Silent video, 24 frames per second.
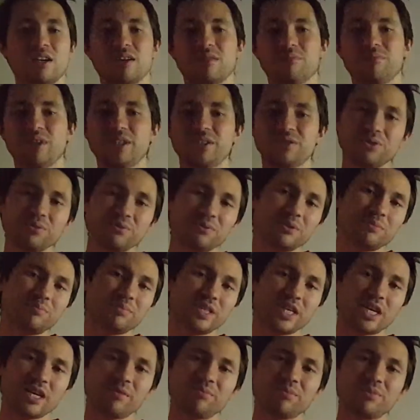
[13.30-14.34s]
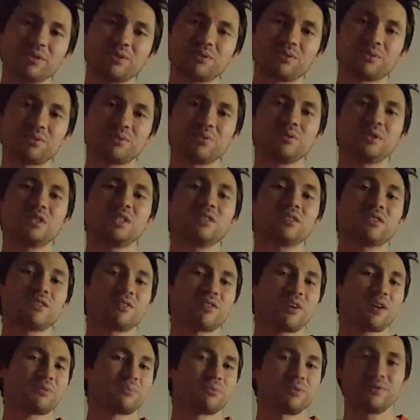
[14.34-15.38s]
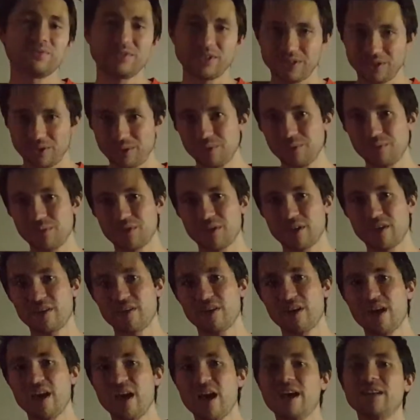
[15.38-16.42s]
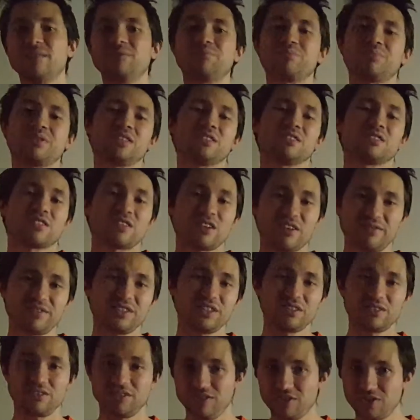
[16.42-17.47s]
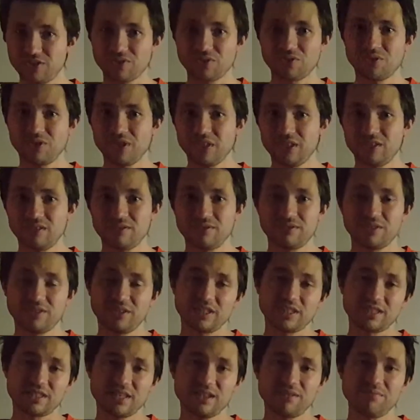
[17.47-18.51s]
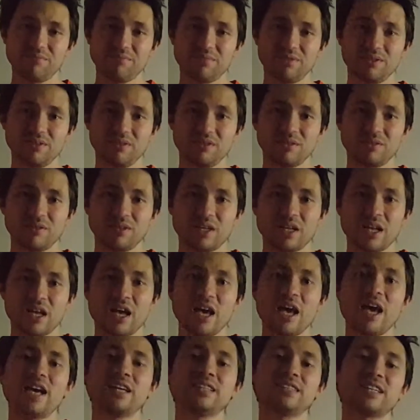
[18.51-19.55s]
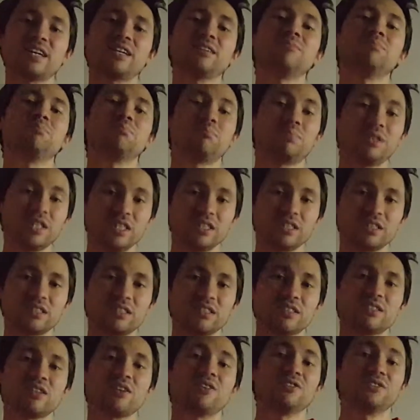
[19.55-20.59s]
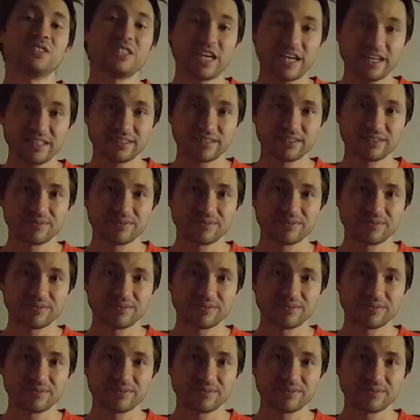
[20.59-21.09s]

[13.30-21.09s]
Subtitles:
but you will be able to interact with the user and print something on the screen, for example, and then build on that.